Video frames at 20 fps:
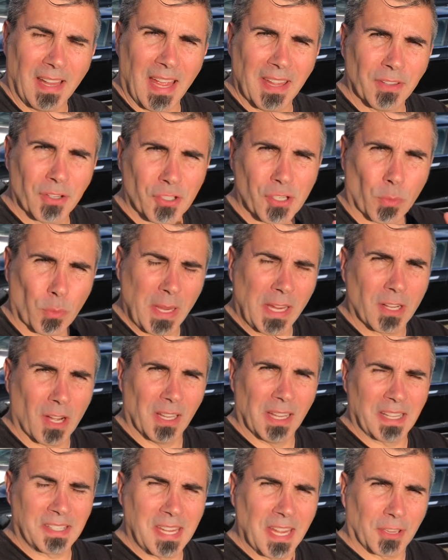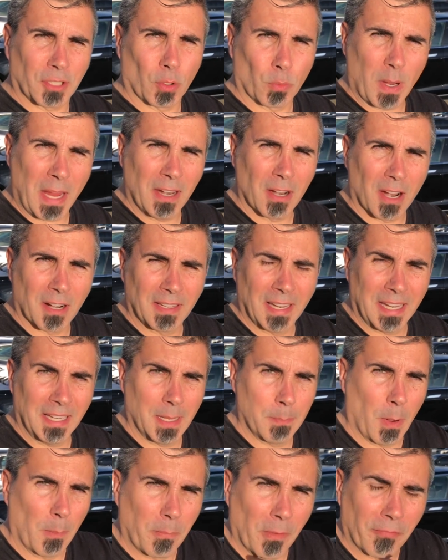And there's a recall that's hit the radar
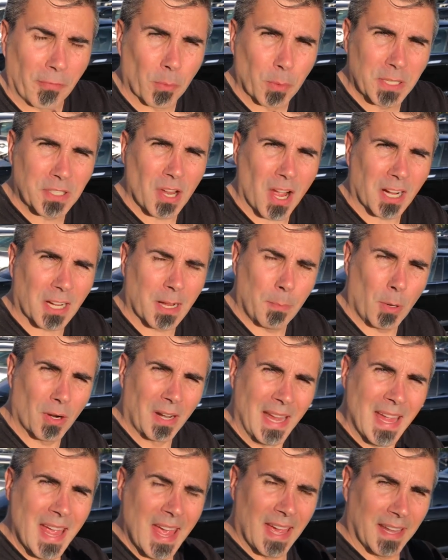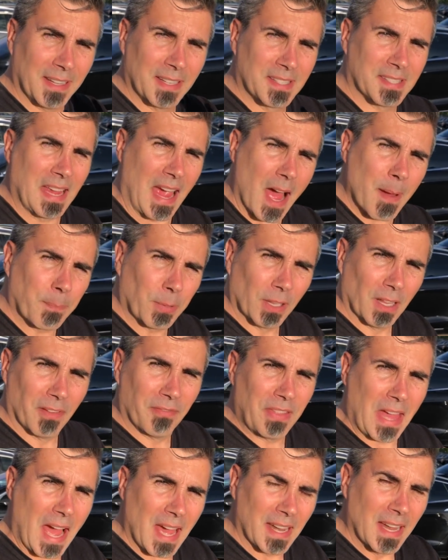lately, but before we talk about an example of
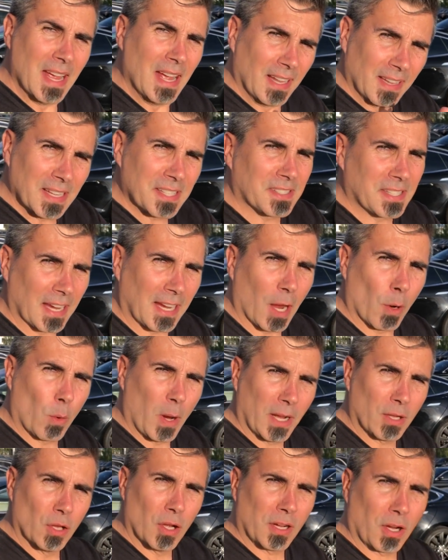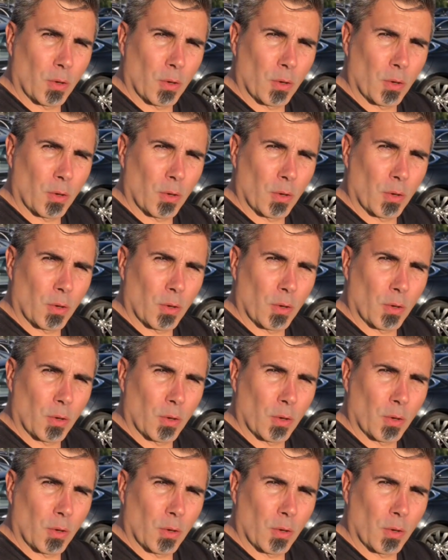that, let's take a quick look